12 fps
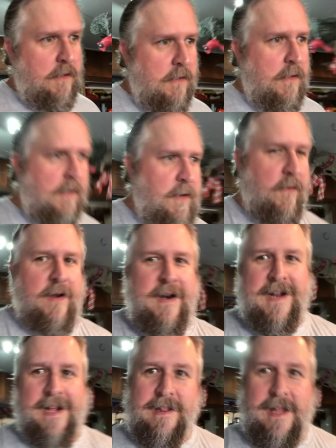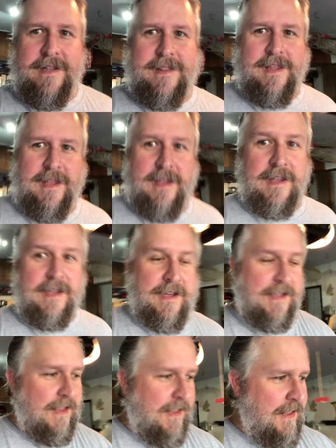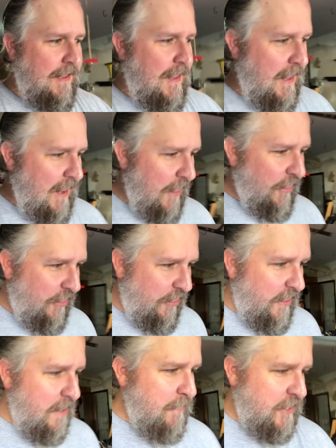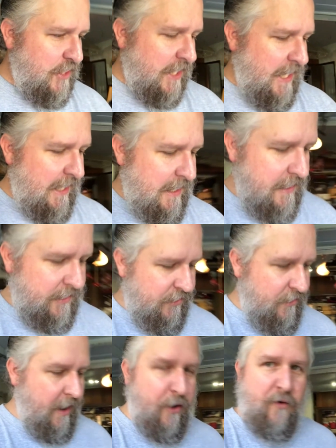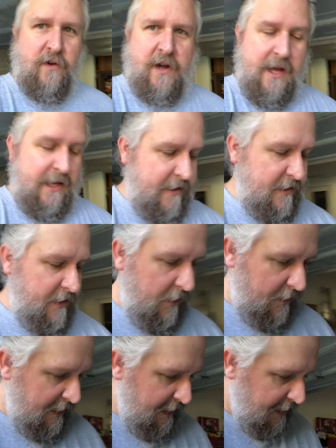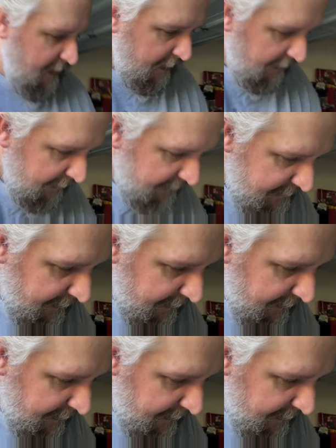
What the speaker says: All right, I let the thingamajiggy dry overnight, so let's see